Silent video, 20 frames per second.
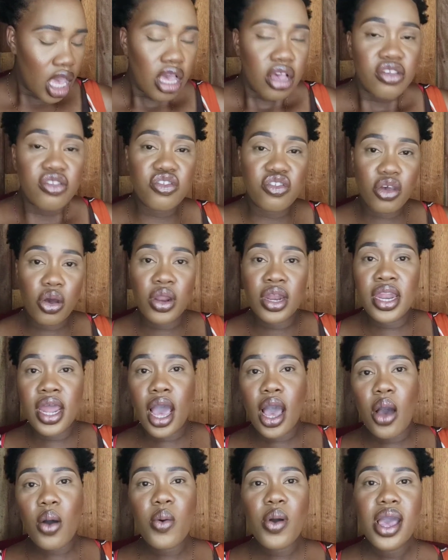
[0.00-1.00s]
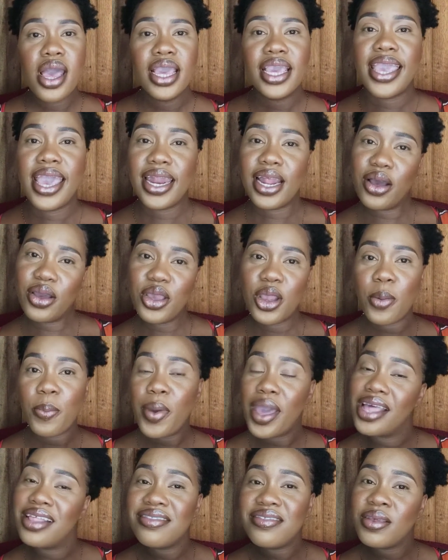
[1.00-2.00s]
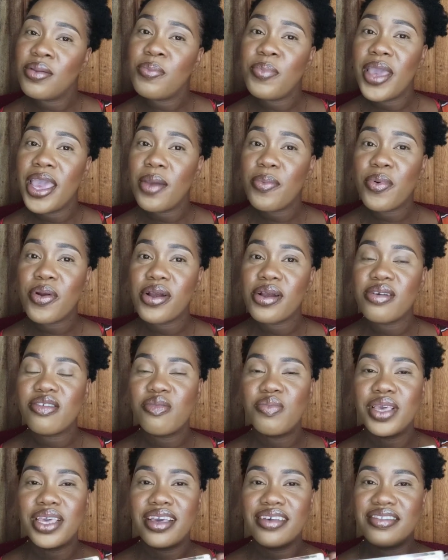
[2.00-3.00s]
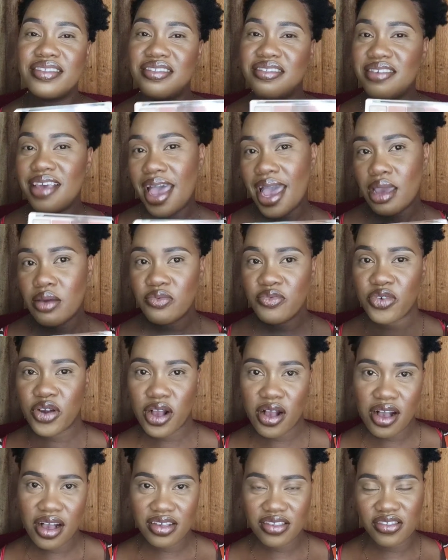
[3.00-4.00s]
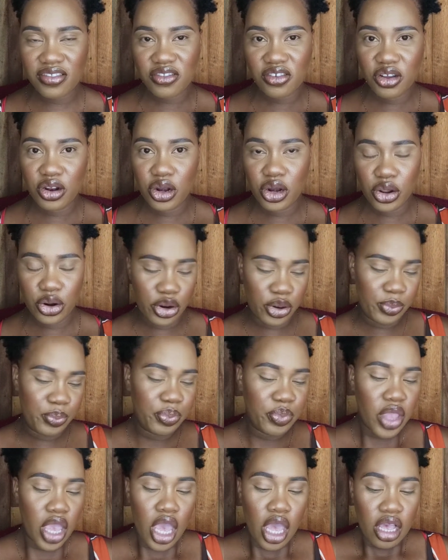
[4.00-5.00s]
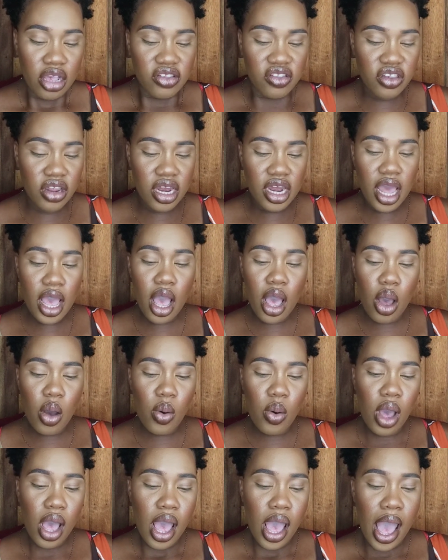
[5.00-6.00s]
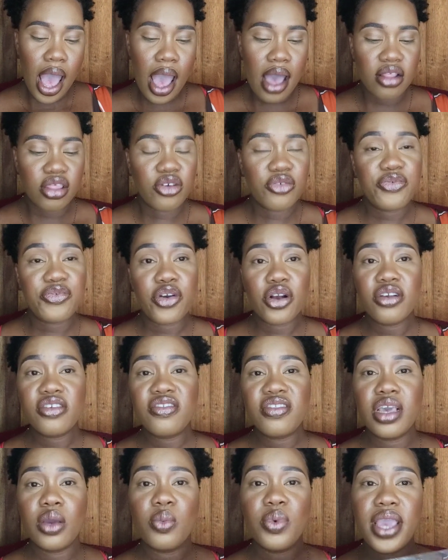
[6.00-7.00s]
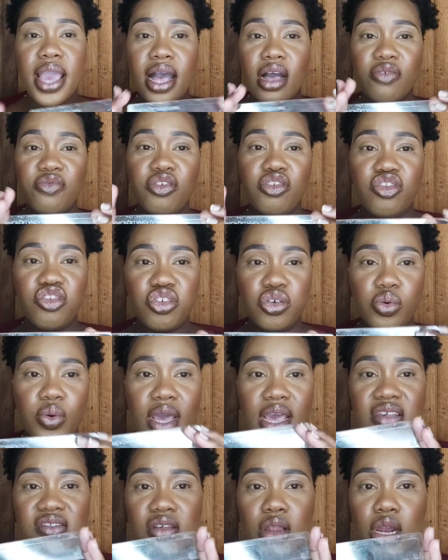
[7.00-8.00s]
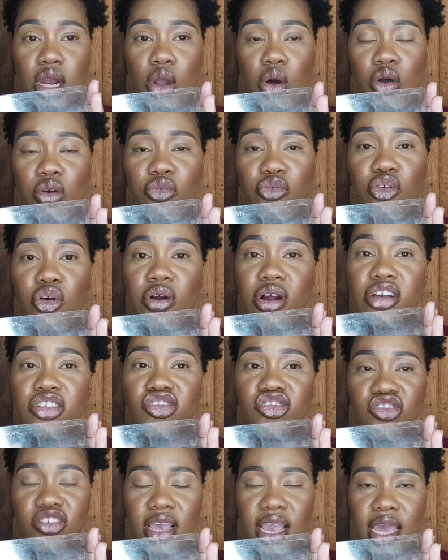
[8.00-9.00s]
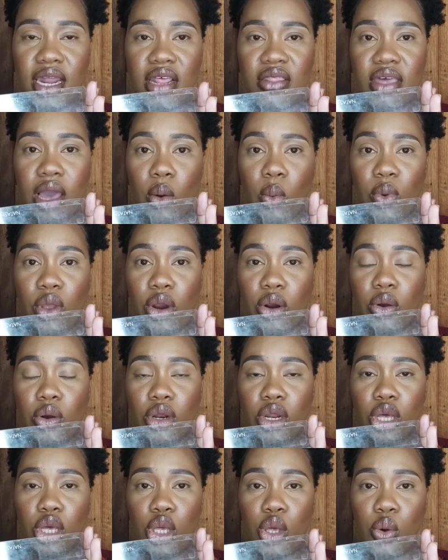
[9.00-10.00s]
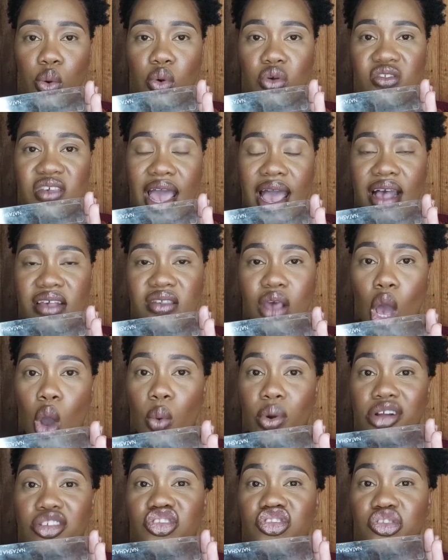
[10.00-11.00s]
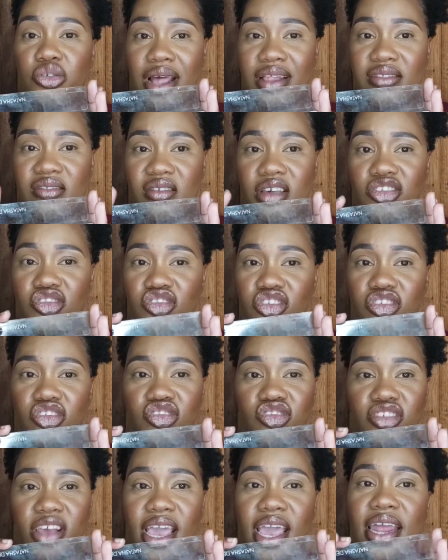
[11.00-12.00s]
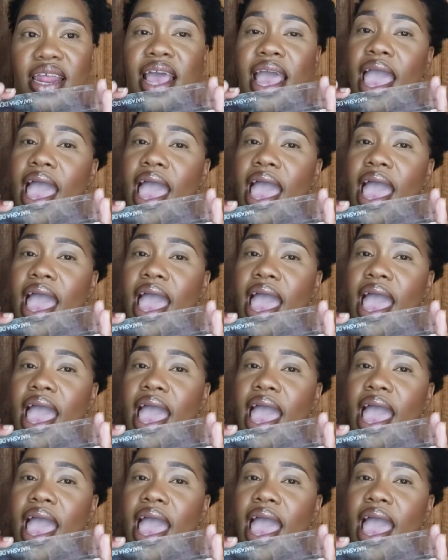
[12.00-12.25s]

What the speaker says: So now get out your pens and papers because it's time for us to learn. So now the first thing we have to do is look for a shade that we are going to use as our transition shade.